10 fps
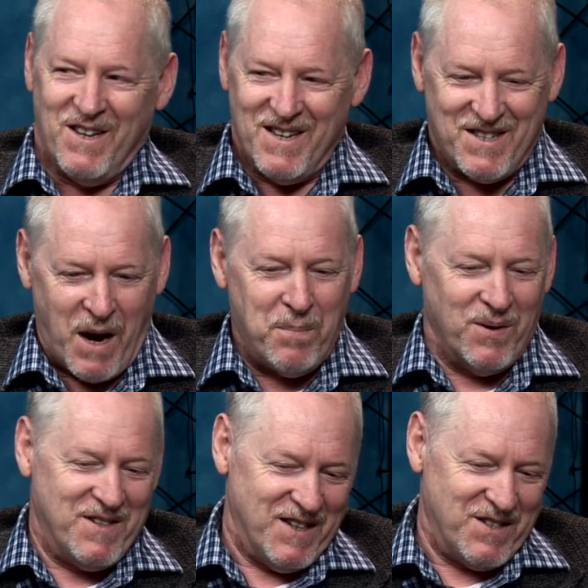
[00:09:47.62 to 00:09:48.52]
and the
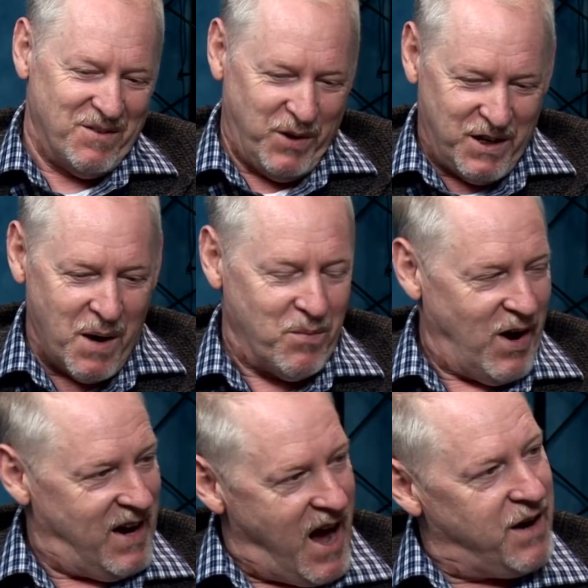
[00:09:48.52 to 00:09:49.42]
Separatists. We come
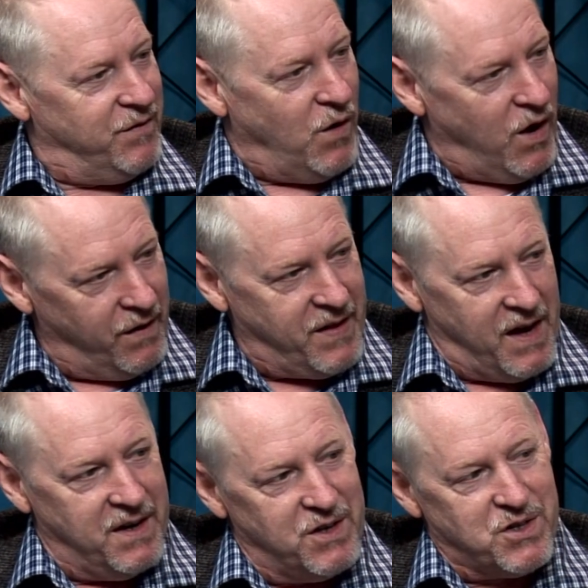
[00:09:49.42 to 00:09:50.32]
right out of all
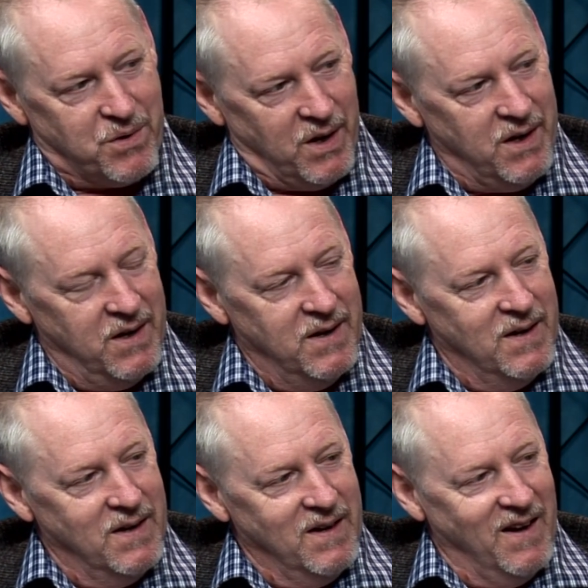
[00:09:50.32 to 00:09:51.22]
that history,
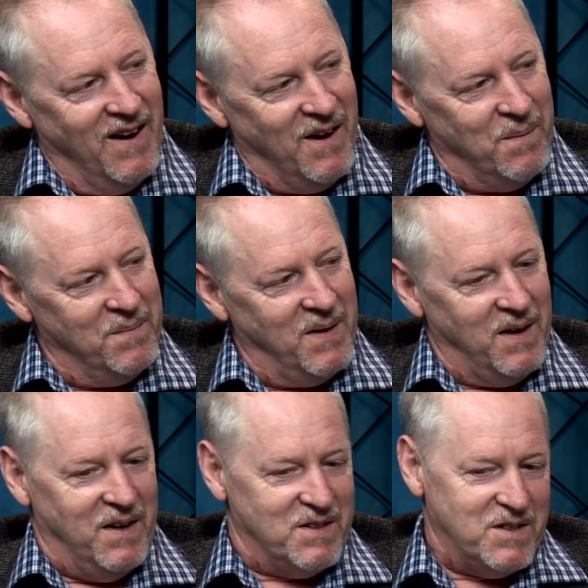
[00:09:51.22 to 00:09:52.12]
and
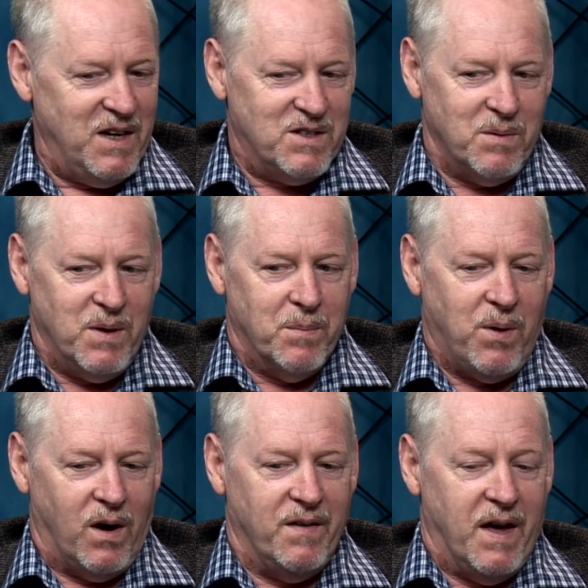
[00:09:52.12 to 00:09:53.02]
it's neat to be a
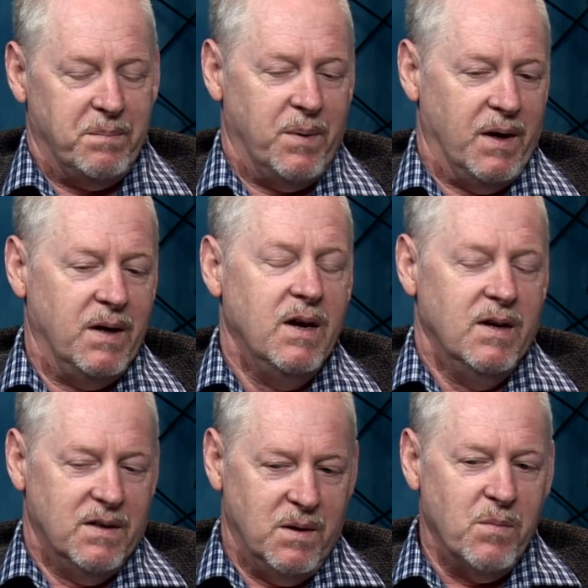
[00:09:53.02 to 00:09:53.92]
part of that. But
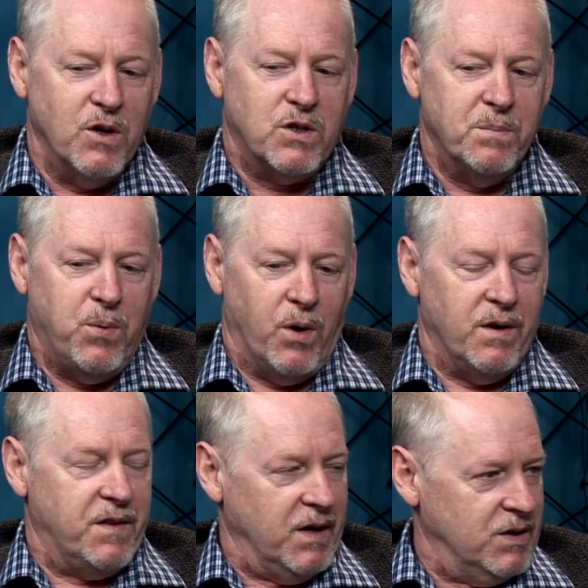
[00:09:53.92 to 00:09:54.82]
the most important
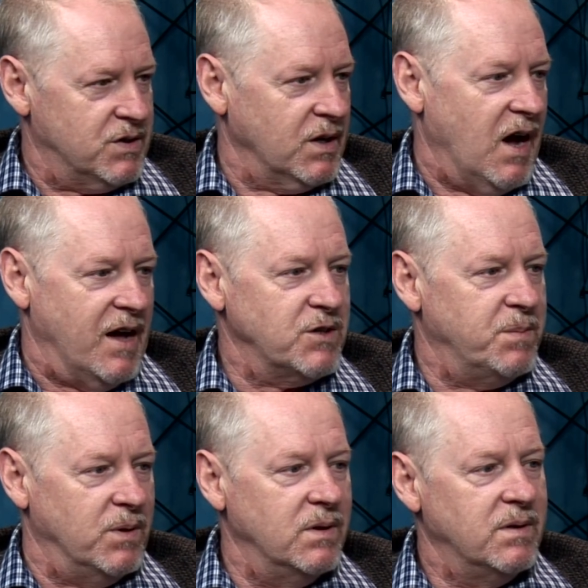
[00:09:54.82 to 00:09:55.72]
thing is the
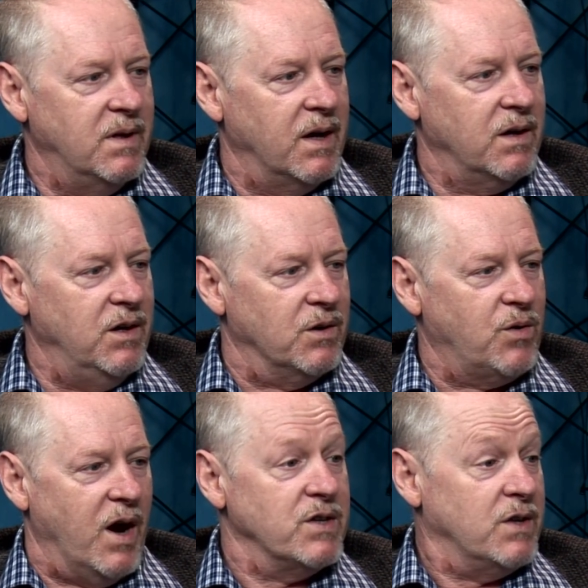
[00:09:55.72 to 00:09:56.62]
gospel, that
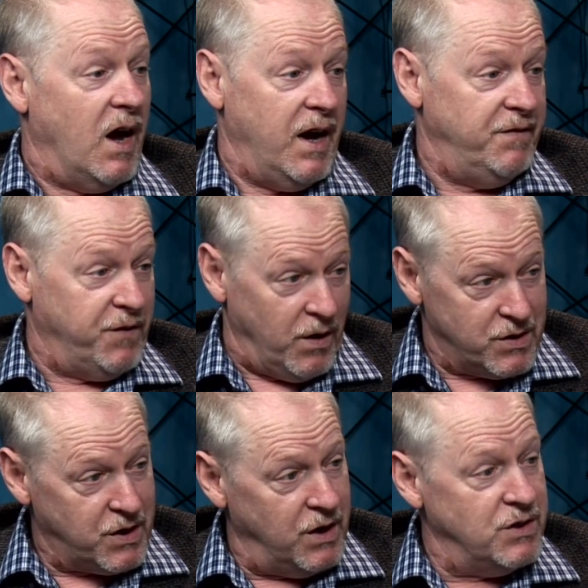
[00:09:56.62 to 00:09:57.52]
Christ died for our
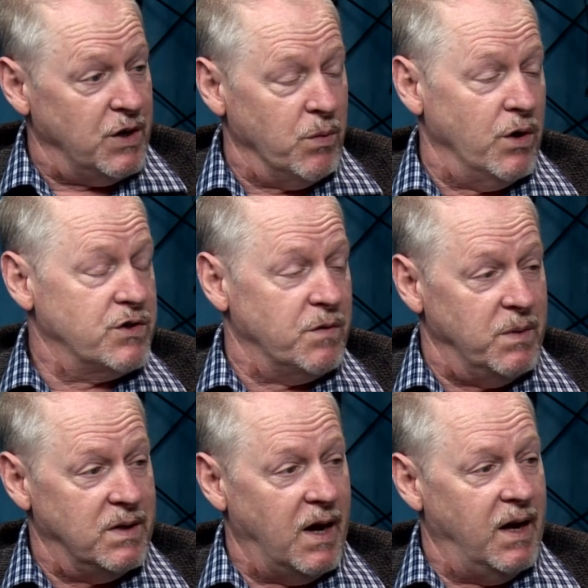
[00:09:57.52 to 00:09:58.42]
sins, He rose from the
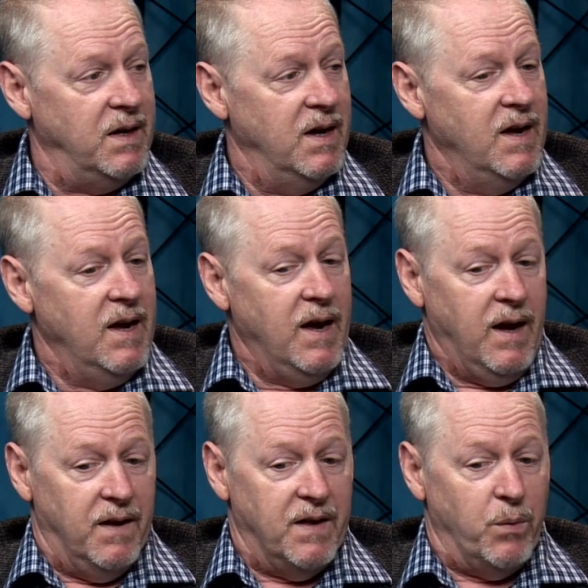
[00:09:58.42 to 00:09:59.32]
dead,
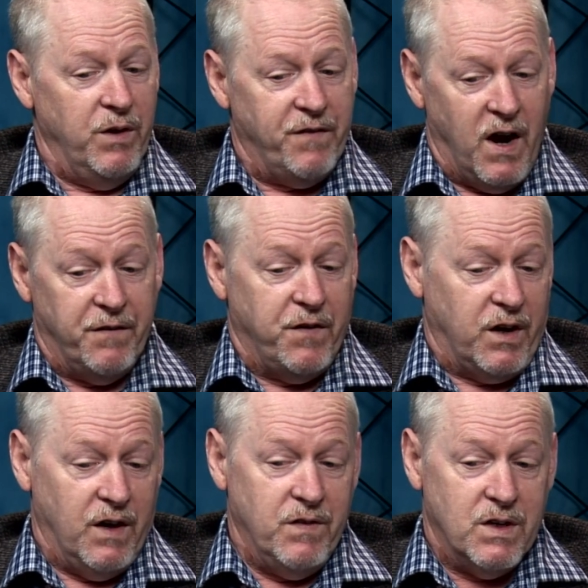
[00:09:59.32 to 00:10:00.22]
and that we find
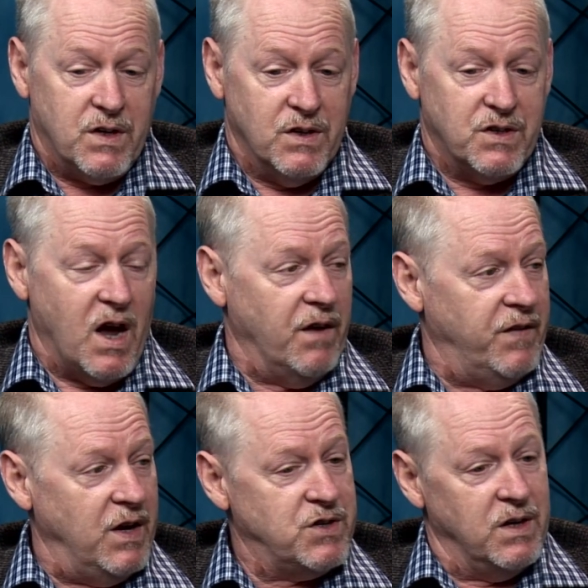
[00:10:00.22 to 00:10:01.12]
forgiveness and
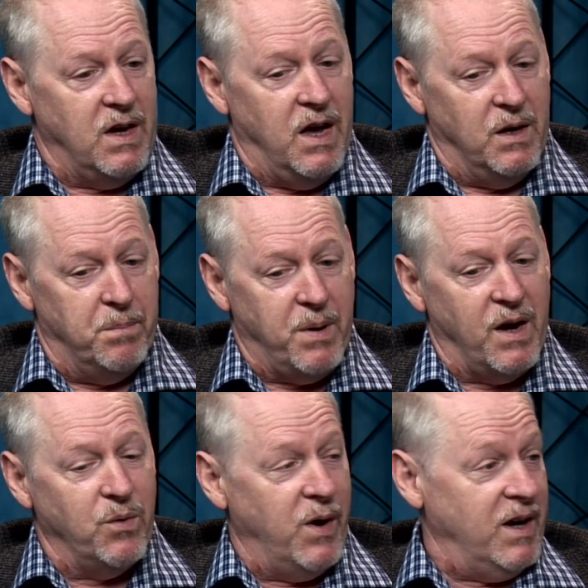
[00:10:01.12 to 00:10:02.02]
salvation and a
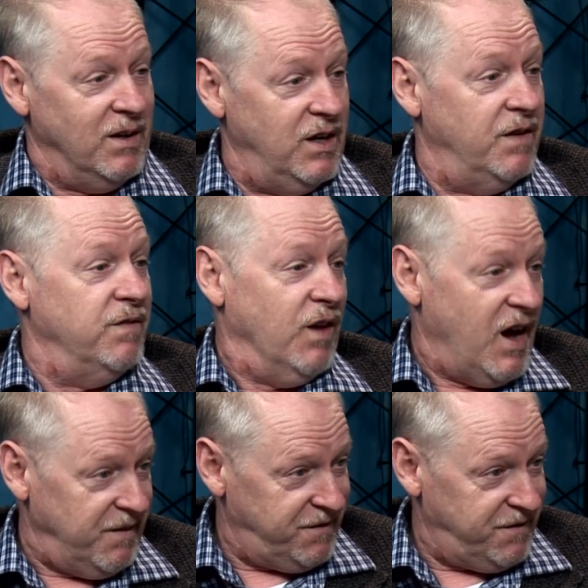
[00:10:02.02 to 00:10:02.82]
better way to live life